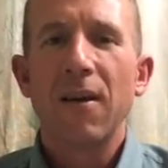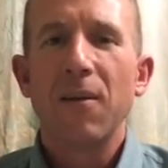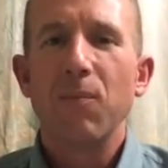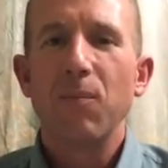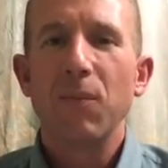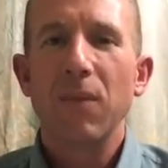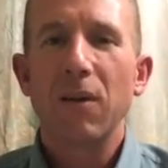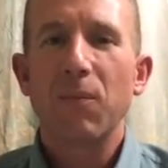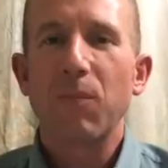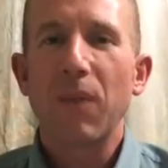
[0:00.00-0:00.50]

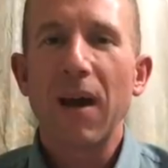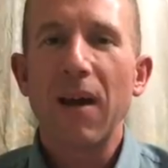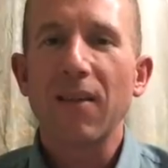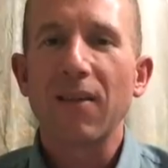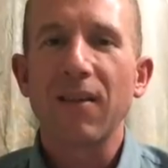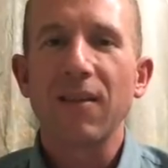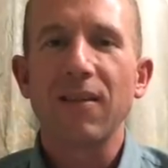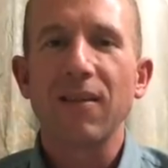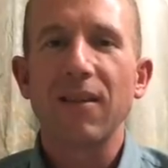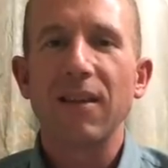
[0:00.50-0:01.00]

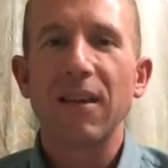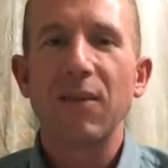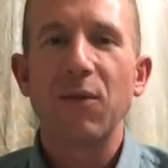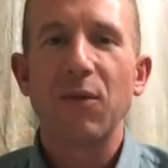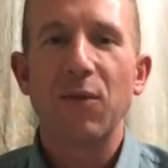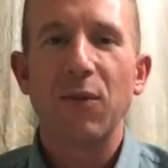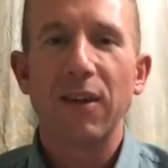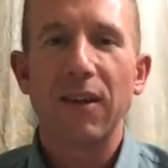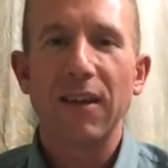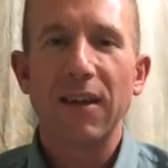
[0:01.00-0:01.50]
Macbeth isn't
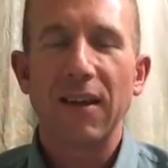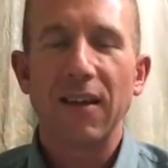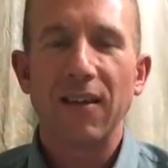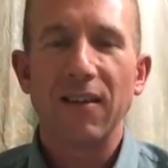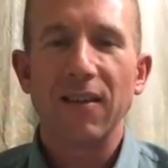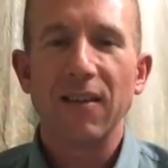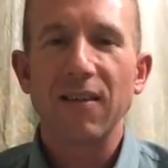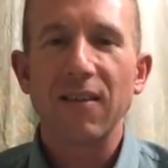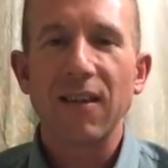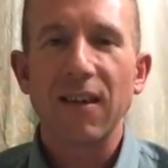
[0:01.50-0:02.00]
even really
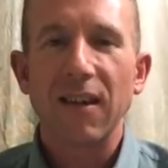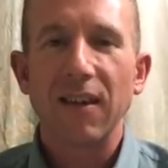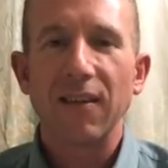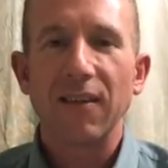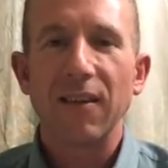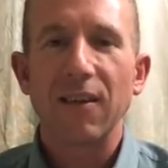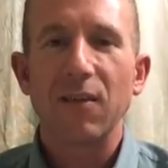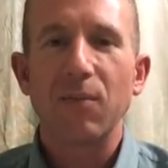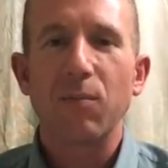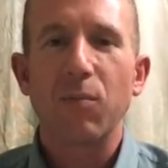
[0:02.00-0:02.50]
existing at
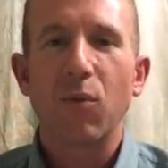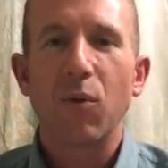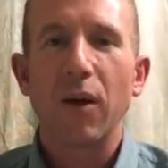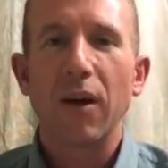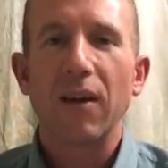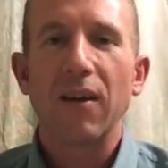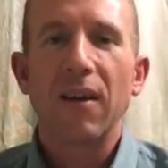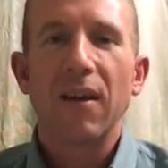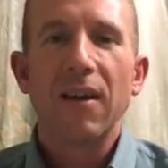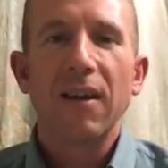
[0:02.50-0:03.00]
this point.